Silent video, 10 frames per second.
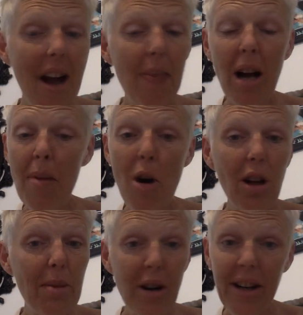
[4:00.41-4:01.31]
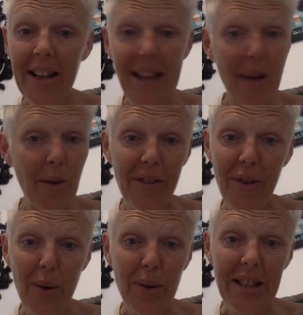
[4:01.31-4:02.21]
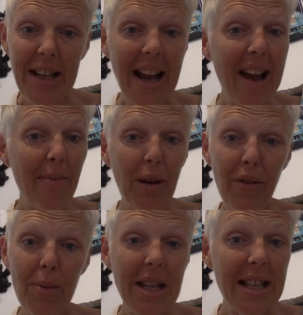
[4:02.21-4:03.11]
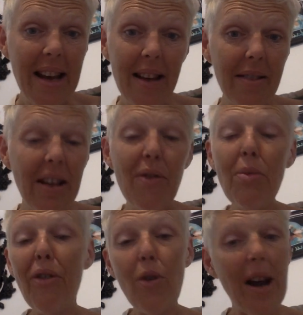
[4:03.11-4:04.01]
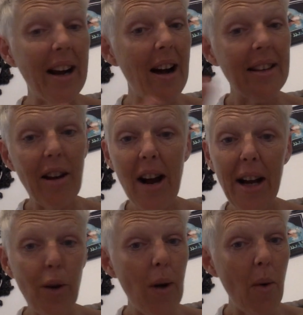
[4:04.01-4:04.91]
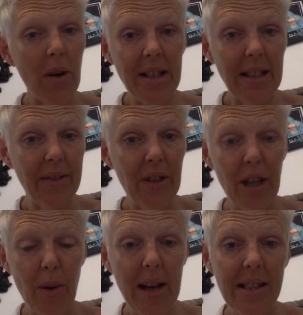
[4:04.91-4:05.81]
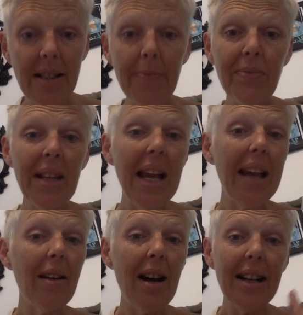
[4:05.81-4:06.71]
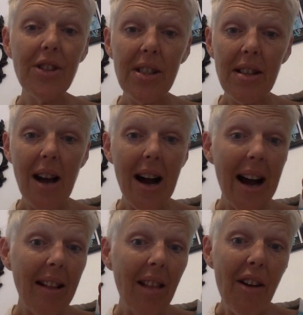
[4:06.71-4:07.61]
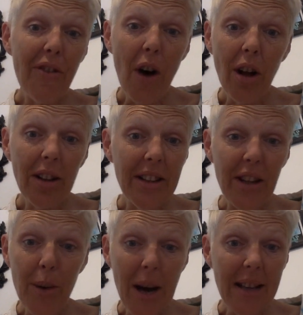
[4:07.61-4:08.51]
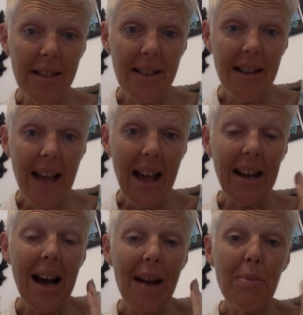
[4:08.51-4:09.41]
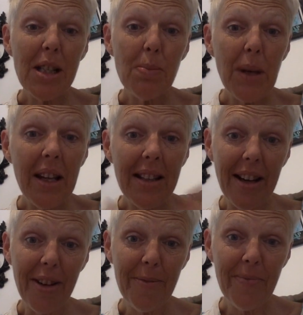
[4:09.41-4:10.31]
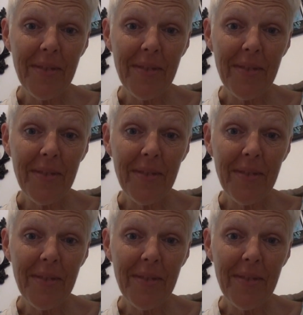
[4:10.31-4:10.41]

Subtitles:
I mean, I'm all American that way, folks. And I have been from the day, even before I got there, I knew I wanted to live in the U.S. And I love fall in the U.S. And I miss being there.